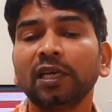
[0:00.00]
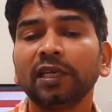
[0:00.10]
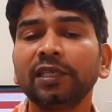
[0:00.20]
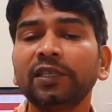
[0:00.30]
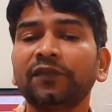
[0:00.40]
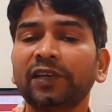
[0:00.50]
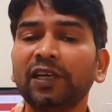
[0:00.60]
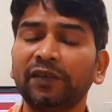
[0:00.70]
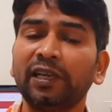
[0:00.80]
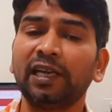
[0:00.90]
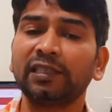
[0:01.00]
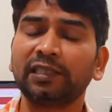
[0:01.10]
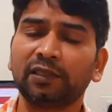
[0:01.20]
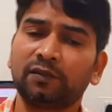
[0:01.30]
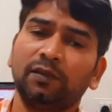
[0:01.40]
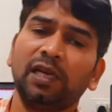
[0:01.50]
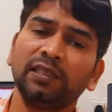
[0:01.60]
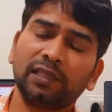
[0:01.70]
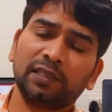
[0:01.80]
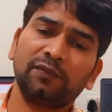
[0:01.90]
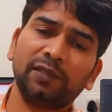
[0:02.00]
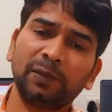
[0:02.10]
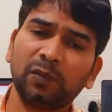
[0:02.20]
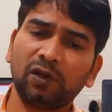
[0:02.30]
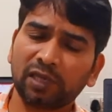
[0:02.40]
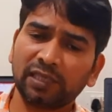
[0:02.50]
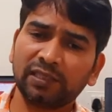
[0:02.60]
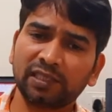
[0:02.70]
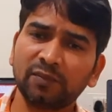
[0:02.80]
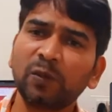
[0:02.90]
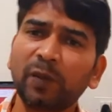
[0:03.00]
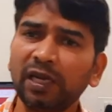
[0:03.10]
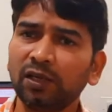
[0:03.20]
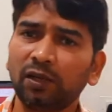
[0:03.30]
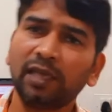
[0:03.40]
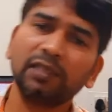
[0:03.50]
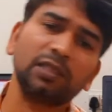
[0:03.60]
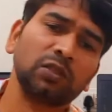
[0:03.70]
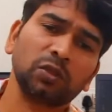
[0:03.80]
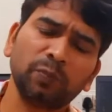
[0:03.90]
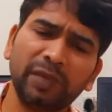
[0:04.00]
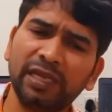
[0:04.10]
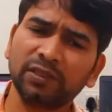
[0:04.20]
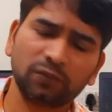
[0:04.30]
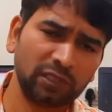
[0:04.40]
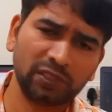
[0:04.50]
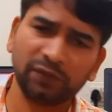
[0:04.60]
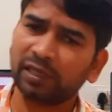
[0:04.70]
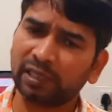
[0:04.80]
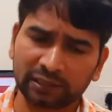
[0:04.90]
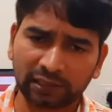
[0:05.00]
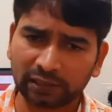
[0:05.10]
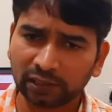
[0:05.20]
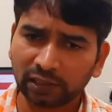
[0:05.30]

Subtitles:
in different way, like that, either the web or either the mobile or either through mails, whatever, like that.